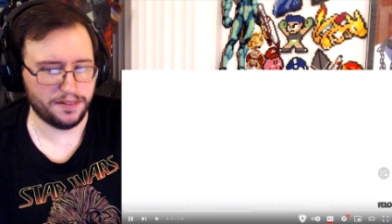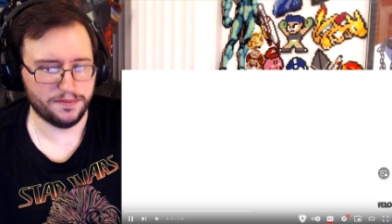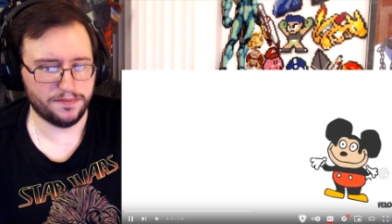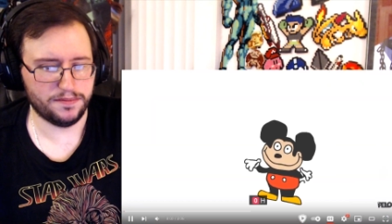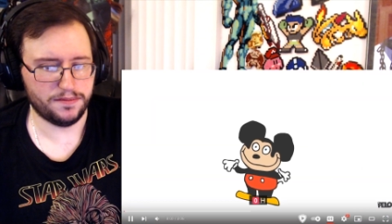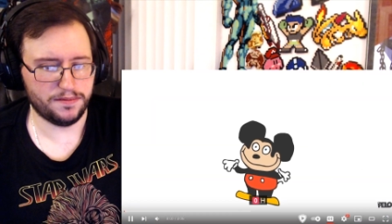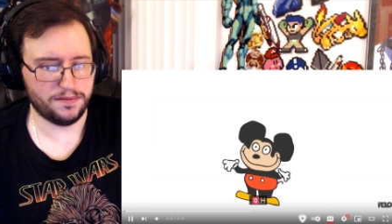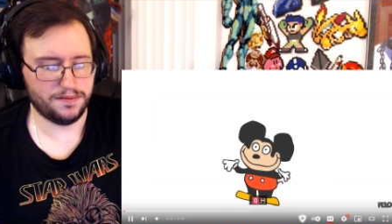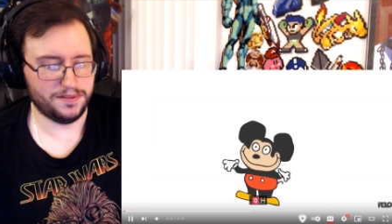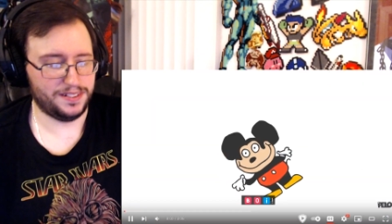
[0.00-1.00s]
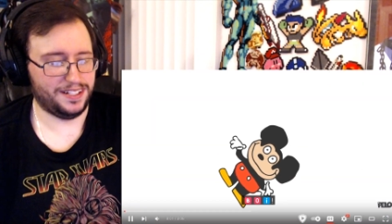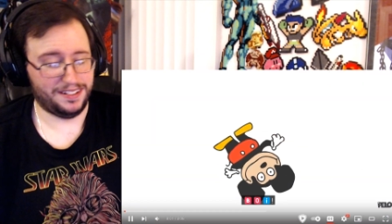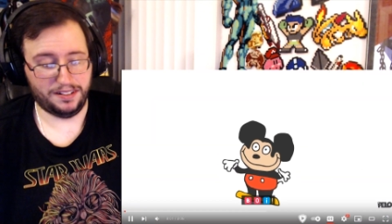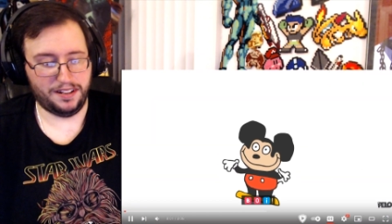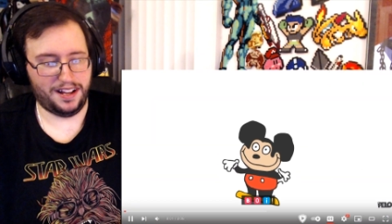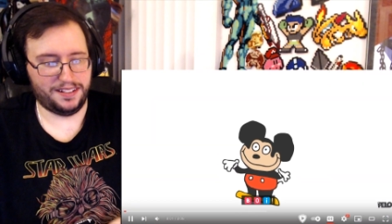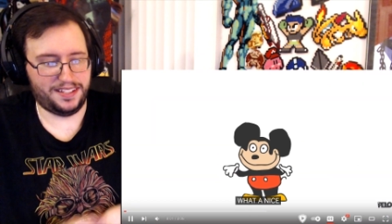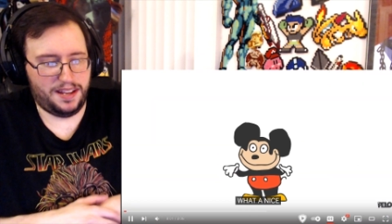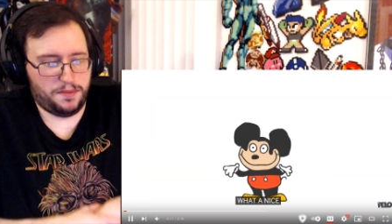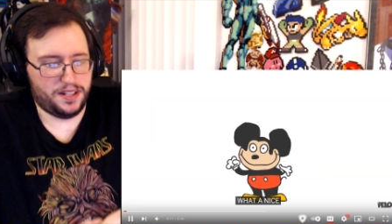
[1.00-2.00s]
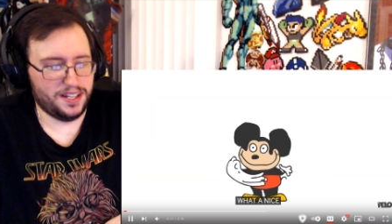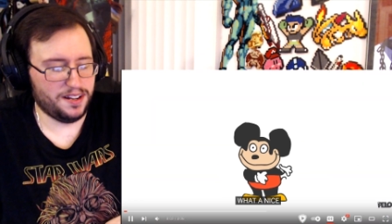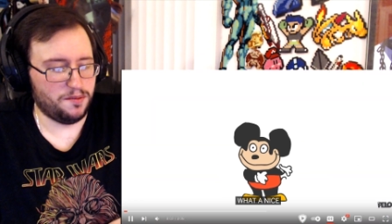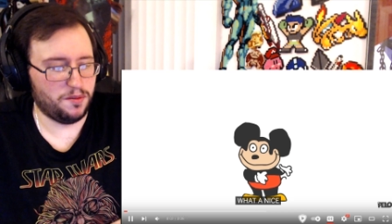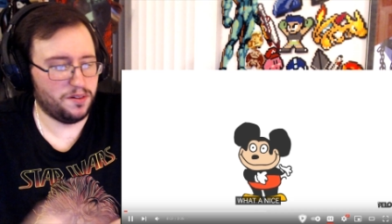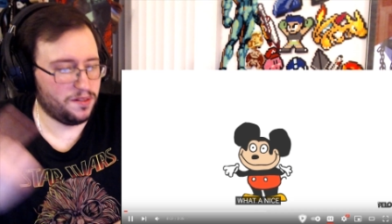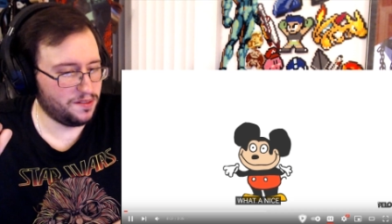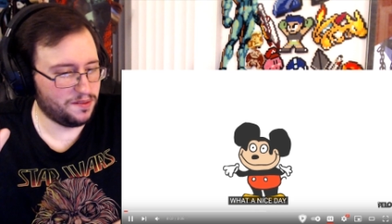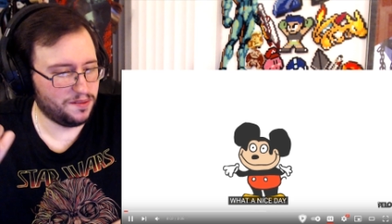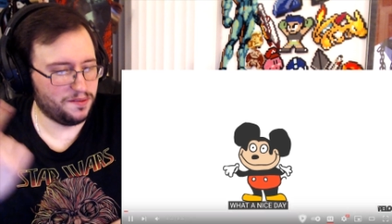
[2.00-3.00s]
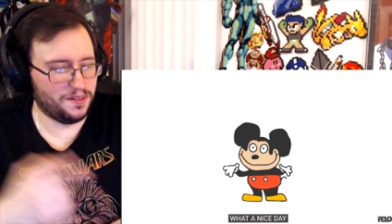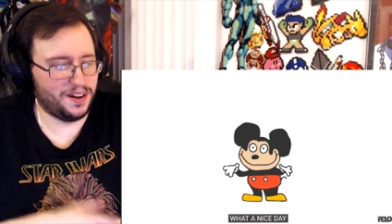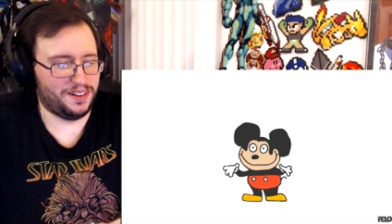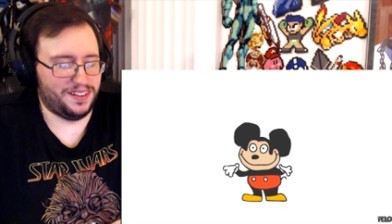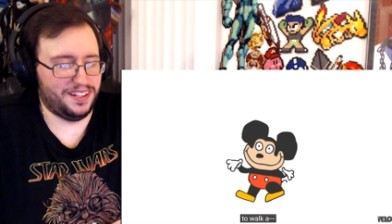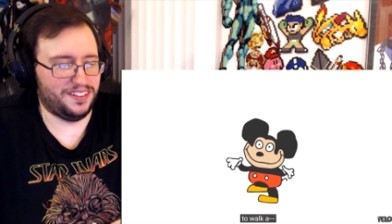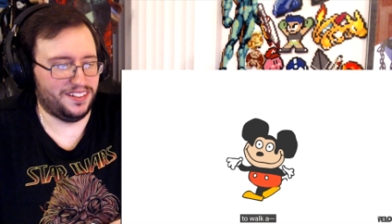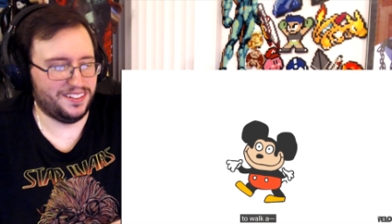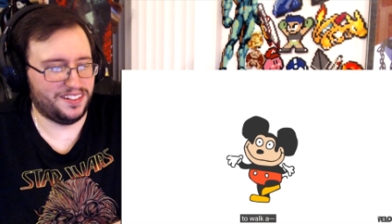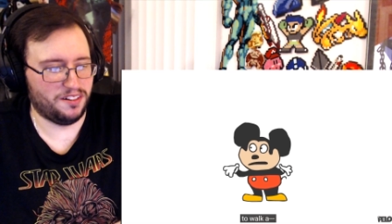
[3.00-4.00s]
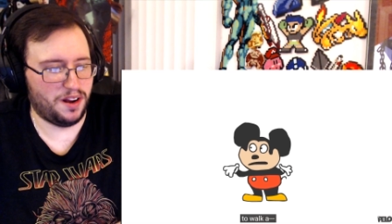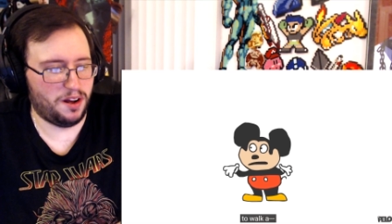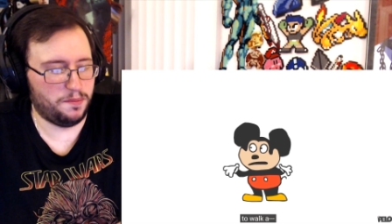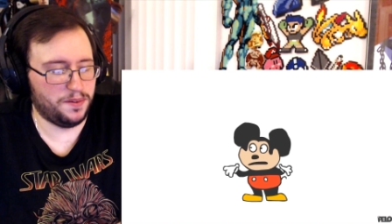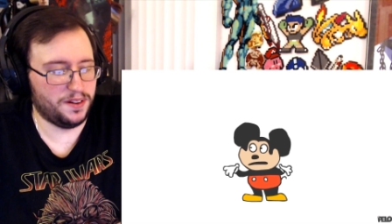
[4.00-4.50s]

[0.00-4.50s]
Oh boy! God damn it! Nice day. Where these Don't help.